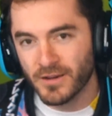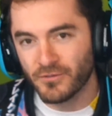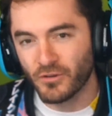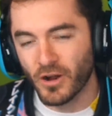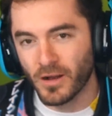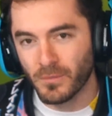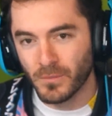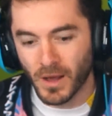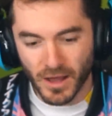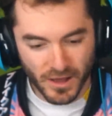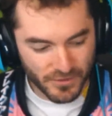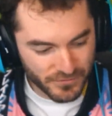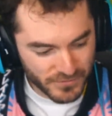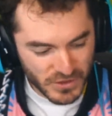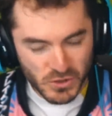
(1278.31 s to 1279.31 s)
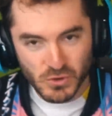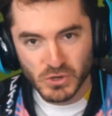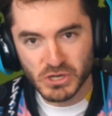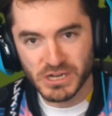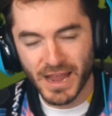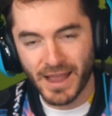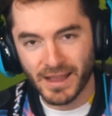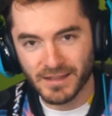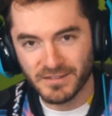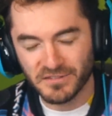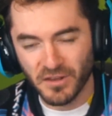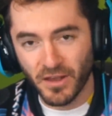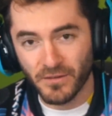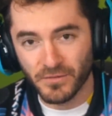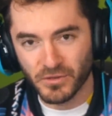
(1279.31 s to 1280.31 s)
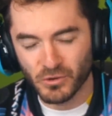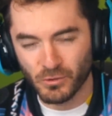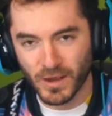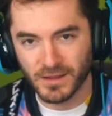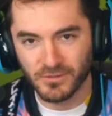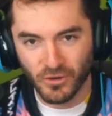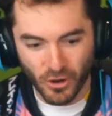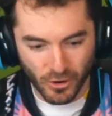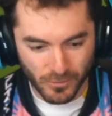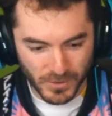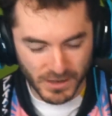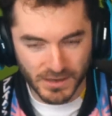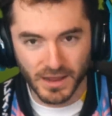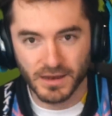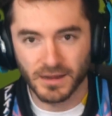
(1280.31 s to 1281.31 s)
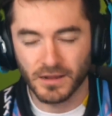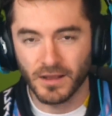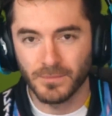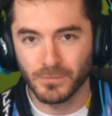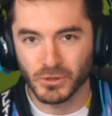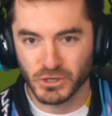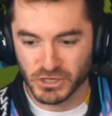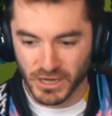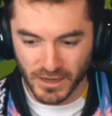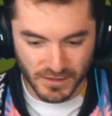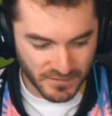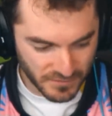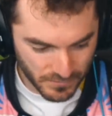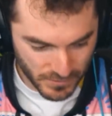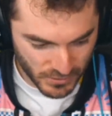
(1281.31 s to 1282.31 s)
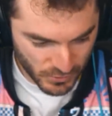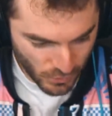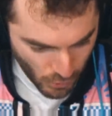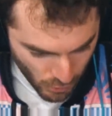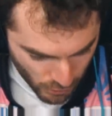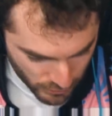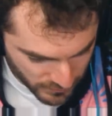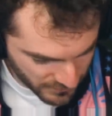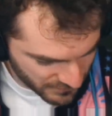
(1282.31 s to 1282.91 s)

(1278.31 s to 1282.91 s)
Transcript: from a few shades of the red carbon and a couple shades of the gold.